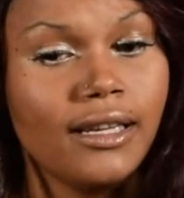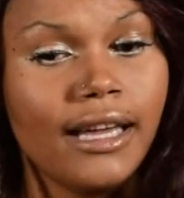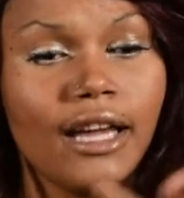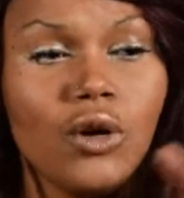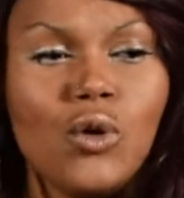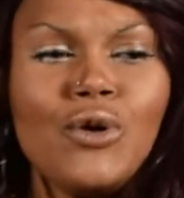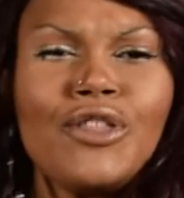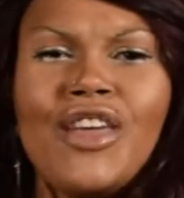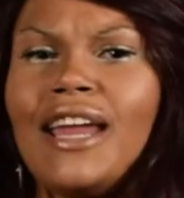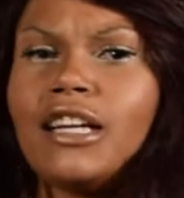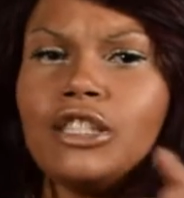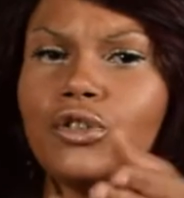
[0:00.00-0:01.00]
And who are they
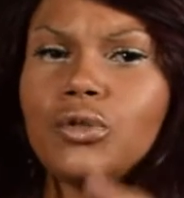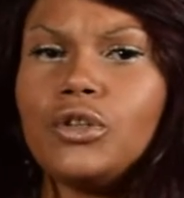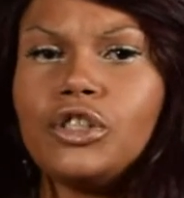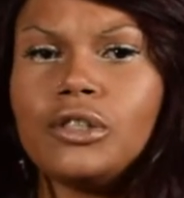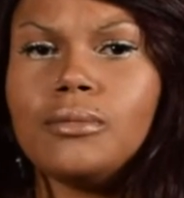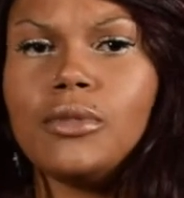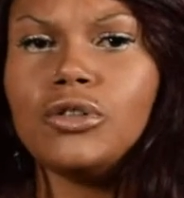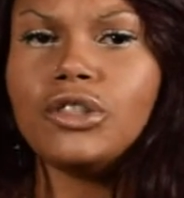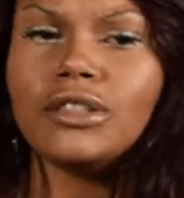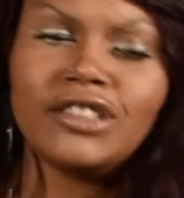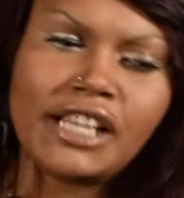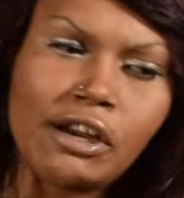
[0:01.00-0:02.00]
to control your
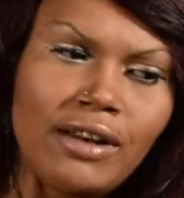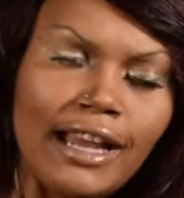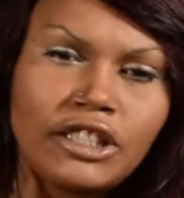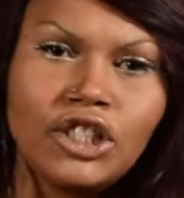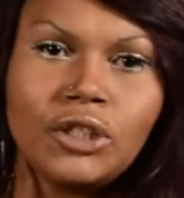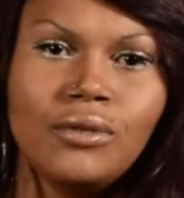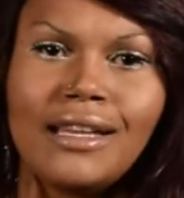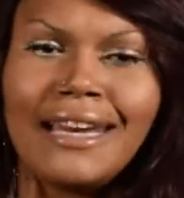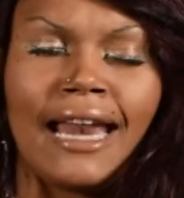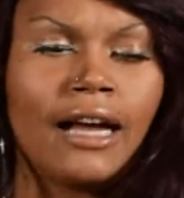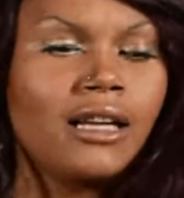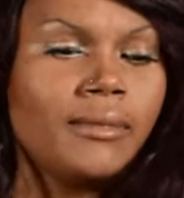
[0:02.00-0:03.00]
emotions? They are not you. They did
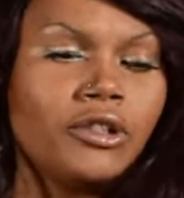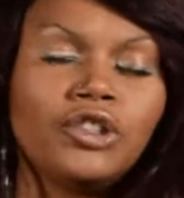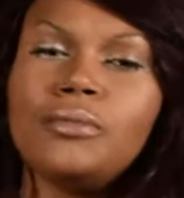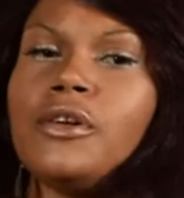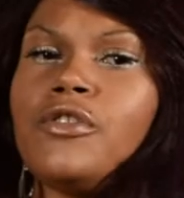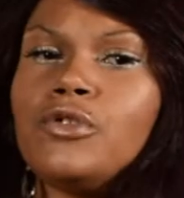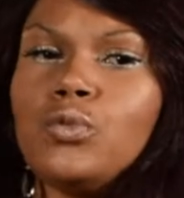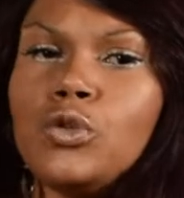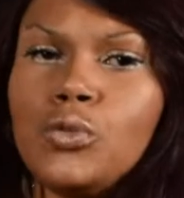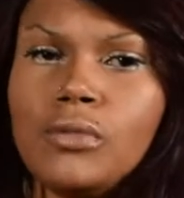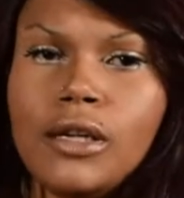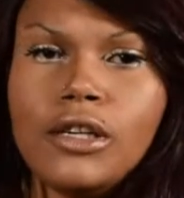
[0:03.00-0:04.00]
not come out your mother's
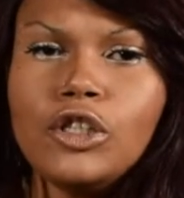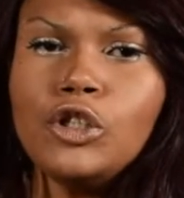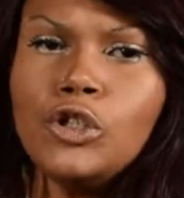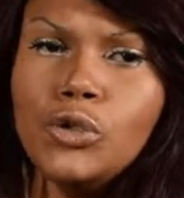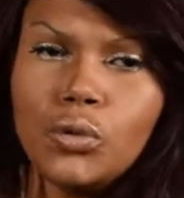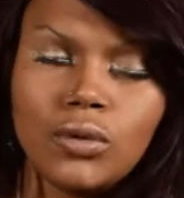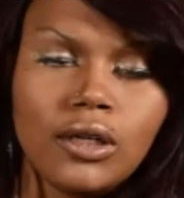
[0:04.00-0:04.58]
womb. You